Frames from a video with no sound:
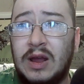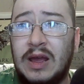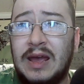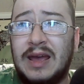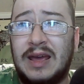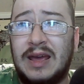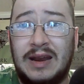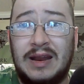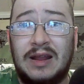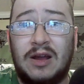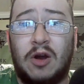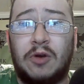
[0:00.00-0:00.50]

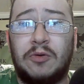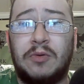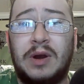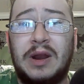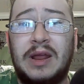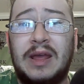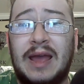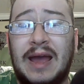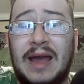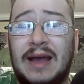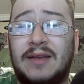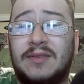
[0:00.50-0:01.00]
and it already
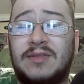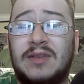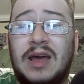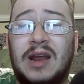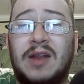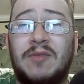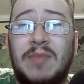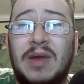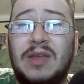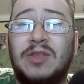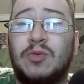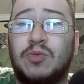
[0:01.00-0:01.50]
has kind
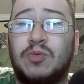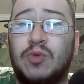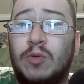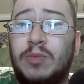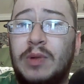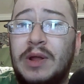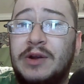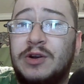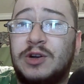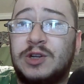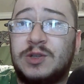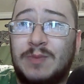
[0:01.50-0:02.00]
of made the role
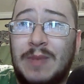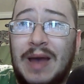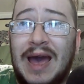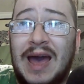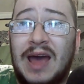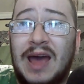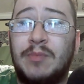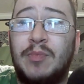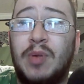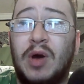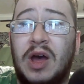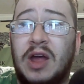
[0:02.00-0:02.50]
players
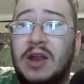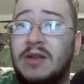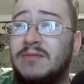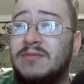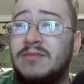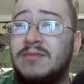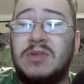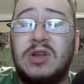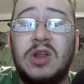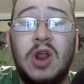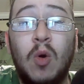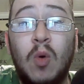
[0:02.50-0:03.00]
mad, but
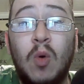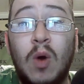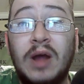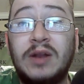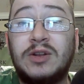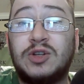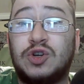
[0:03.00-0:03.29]
you know what?